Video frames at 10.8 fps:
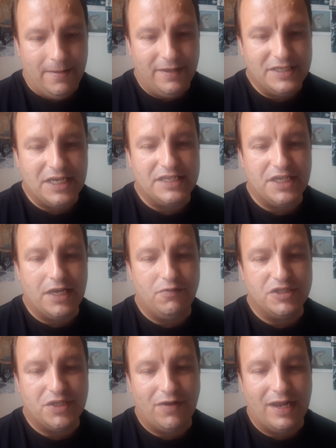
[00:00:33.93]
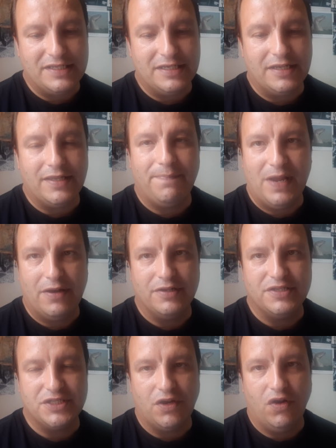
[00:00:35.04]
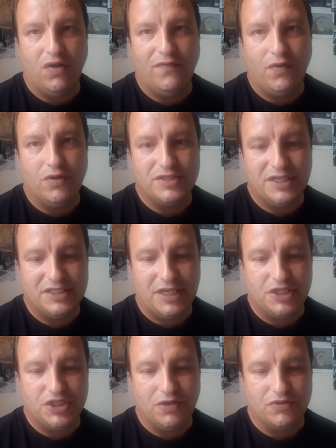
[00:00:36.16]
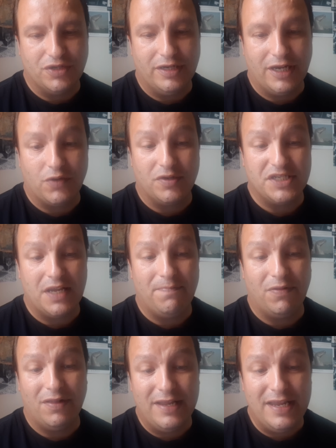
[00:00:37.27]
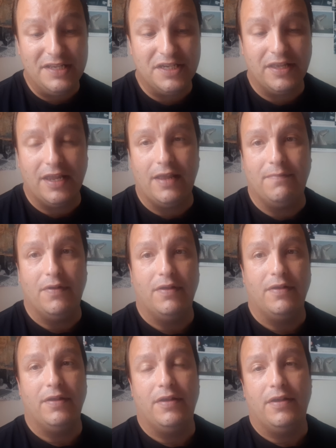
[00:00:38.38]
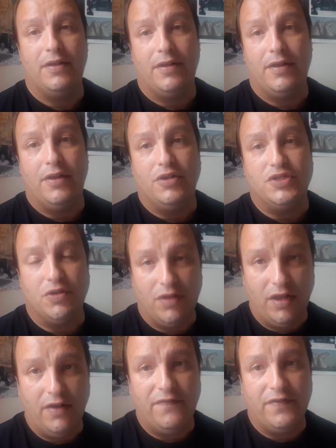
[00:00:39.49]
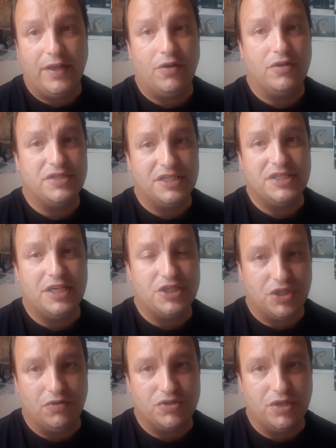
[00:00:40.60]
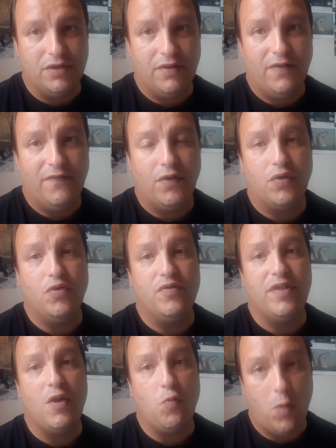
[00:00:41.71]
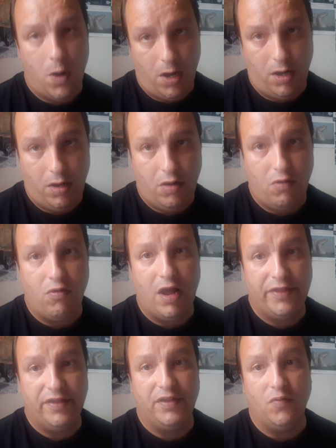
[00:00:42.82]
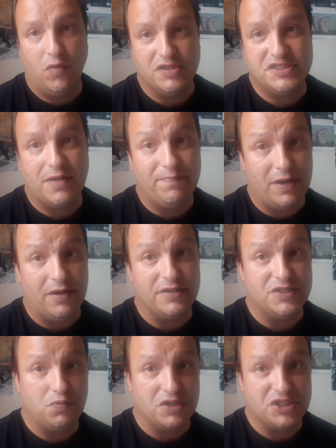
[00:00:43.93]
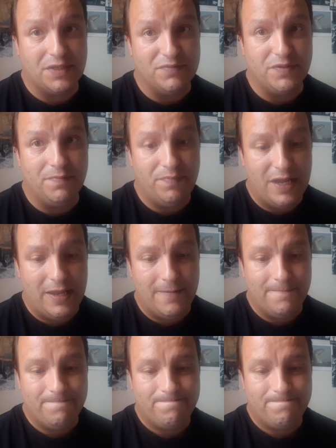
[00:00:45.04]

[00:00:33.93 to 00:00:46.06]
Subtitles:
This essay was directed at the parents of autistic children and was a plea to them to love their autistic children for who they were, rather than what their parents wished them to be.